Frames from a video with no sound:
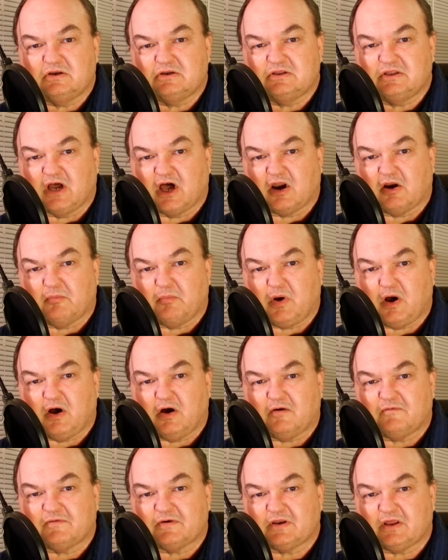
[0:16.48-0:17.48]

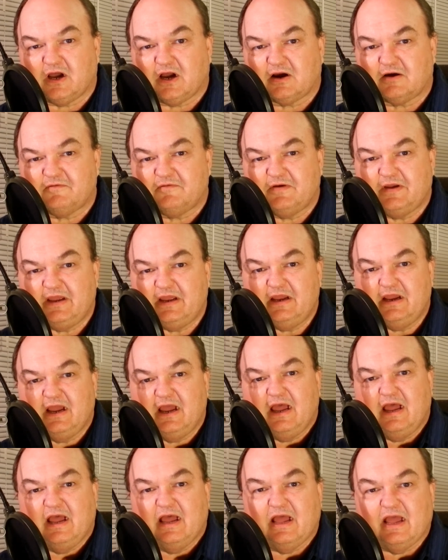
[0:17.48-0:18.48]
Diles&buttons Photography,
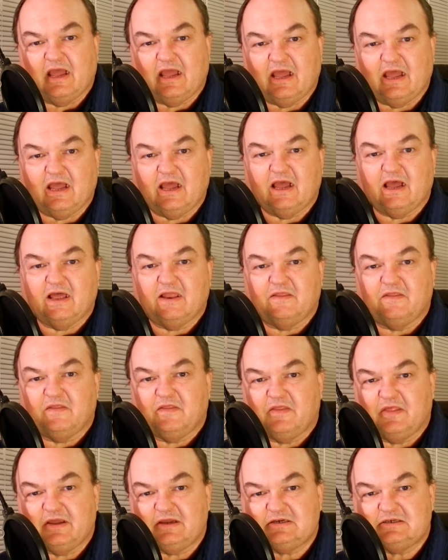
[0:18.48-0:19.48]
and
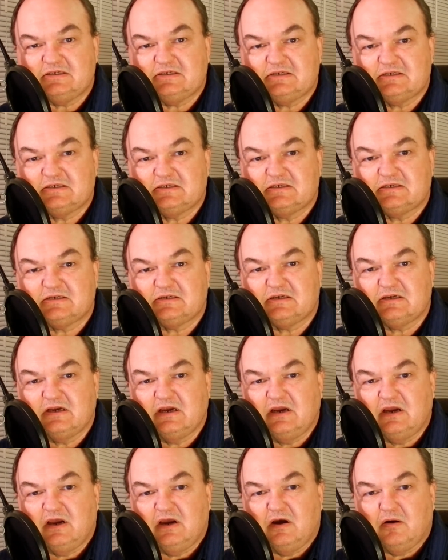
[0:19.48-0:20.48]
this
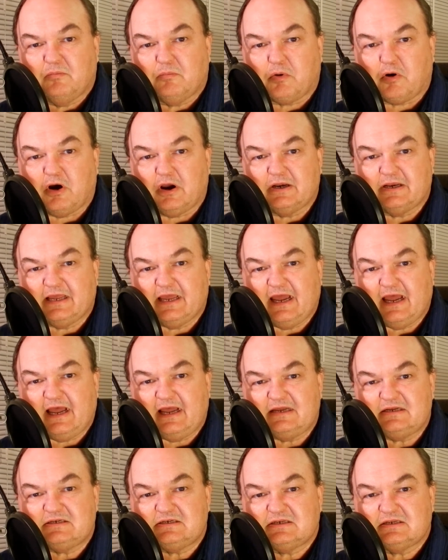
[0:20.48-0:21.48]

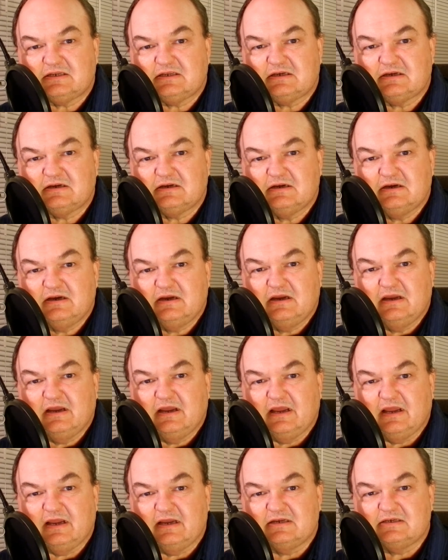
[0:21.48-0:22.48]
broadcast
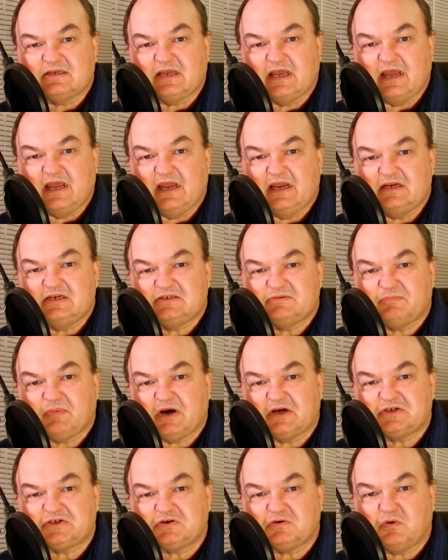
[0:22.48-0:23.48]
is a
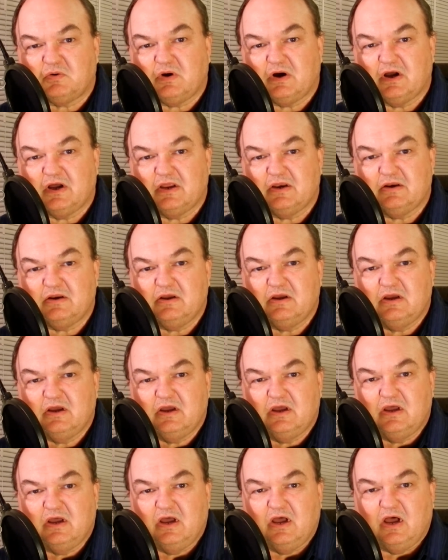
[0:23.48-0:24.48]
special one
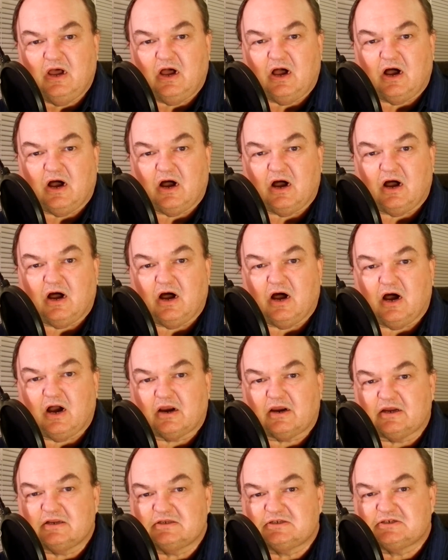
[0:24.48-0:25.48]

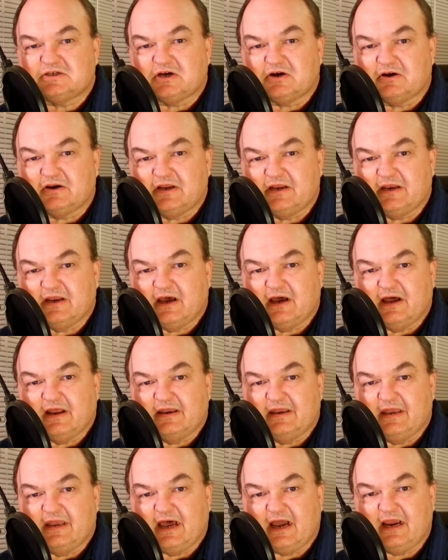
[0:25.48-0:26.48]
concerning
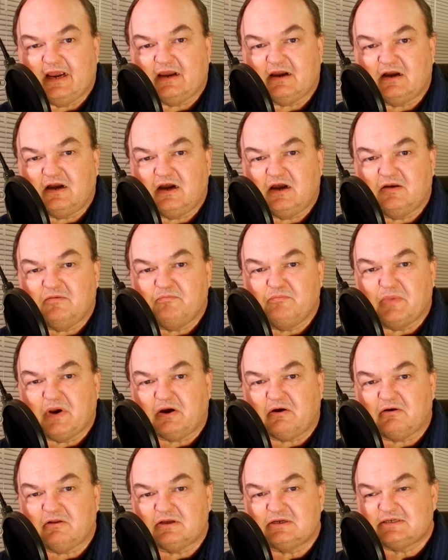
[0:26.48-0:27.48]
Nikon
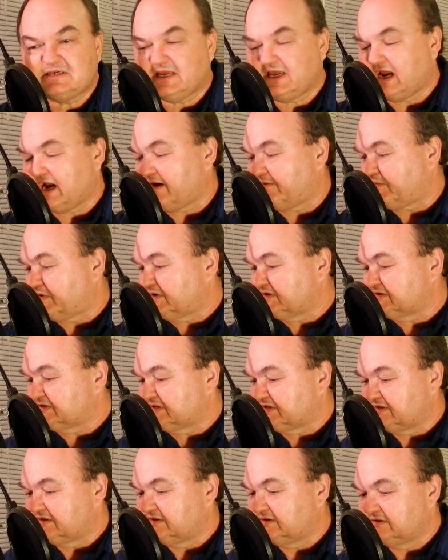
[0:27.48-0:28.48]
mirrorless
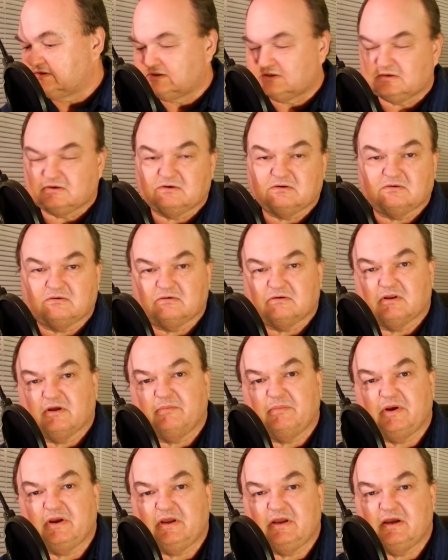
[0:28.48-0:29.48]
cameras. So let
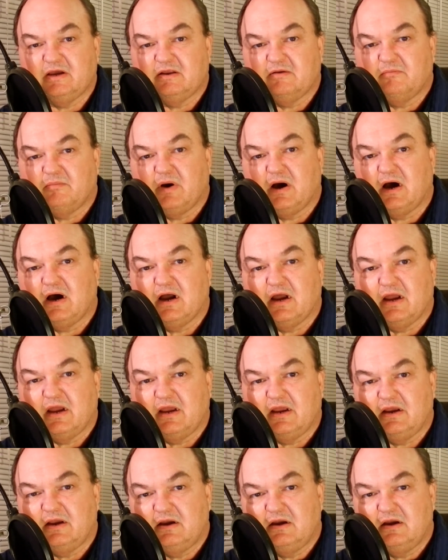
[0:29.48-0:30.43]
me get my